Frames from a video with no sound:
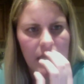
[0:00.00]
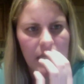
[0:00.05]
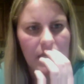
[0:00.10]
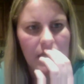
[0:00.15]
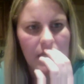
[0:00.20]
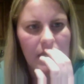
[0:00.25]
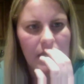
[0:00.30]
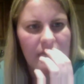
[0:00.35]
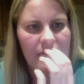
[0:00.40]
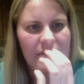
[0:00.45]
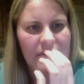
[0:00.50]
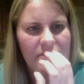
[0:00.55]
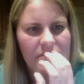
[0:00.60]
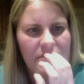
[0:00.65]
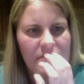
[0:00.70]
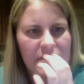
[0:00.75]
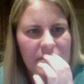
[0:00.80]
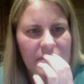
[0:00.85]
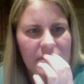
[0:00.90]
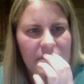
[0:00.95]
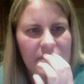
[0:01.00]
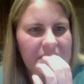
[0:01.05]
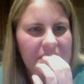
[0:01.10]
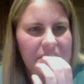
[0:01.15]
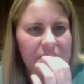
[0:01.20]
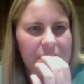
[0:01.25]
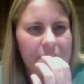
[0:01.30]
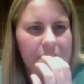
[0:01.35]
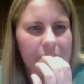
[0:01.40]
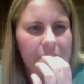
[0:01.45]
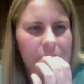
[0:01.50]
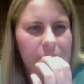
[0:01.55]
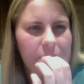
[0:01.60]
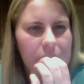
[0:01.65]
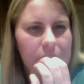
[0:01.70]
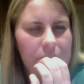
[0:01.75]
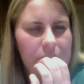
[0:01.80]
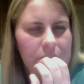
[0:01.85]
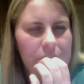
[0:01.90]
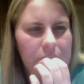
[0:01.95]
Are we only in week 2?
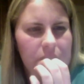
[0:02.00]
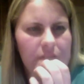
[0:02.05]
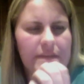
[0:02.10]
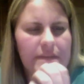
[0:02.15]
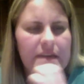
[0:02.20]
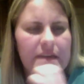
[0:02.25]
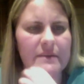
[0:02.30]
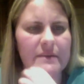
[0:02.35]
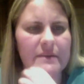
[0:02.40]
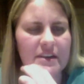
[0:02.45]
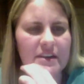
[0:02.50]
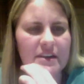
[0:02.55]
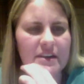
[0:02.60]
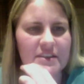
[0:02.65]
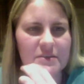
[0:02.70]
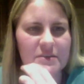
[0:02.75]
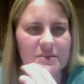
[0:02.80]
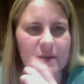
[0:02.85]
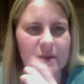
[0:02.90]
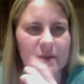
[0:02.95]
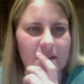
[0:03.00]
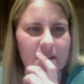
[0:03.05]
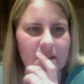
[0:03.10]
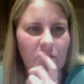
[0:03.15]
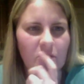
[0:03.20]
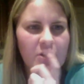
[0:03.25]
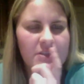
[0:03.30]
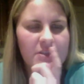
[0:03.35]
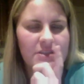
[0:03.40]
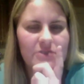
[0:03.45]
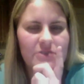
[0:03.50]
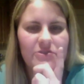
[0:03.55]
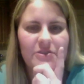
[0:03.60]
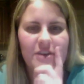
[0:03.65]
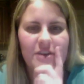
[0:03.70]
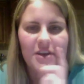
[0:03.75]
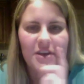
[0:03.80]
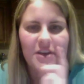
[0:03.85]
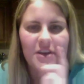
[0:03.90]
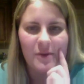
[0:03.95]
Oh yeah, we are, because we're course
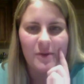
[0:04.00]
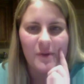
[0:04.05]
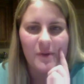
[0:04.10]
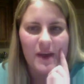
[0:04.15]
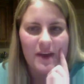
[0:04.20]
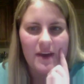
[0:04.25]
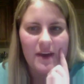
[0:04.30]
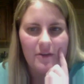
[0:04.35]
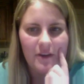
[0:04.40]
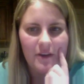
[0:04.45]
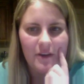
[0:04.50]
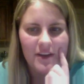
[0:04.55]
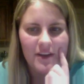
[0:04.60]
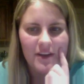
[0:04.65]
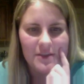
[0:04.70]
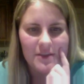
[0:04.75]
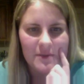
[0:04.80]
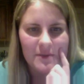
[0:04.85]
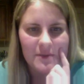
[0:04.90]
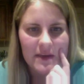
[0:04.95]
introduction counted as a week.